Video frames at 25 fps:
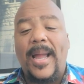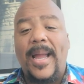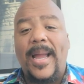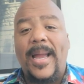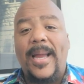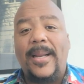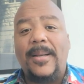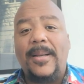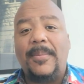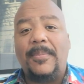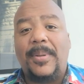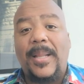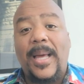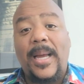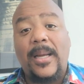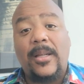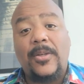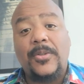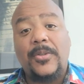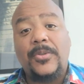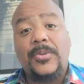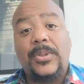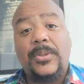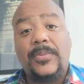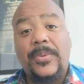at Black
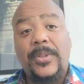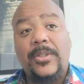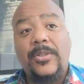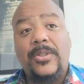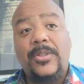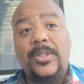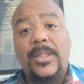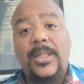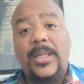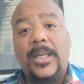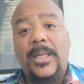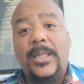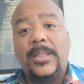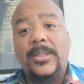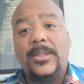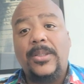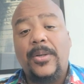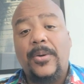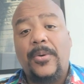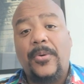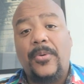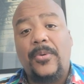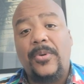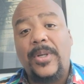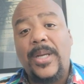Luxury Realty is
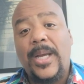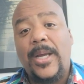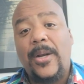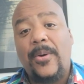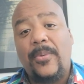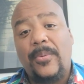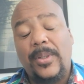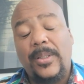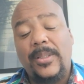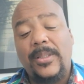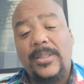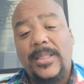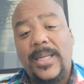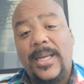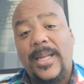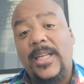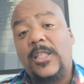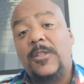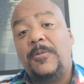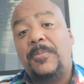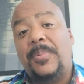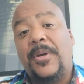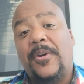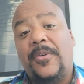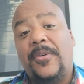to create a real estate
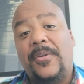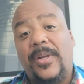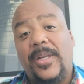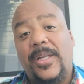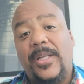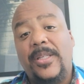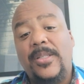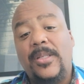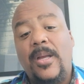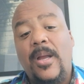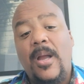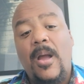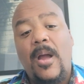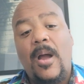experience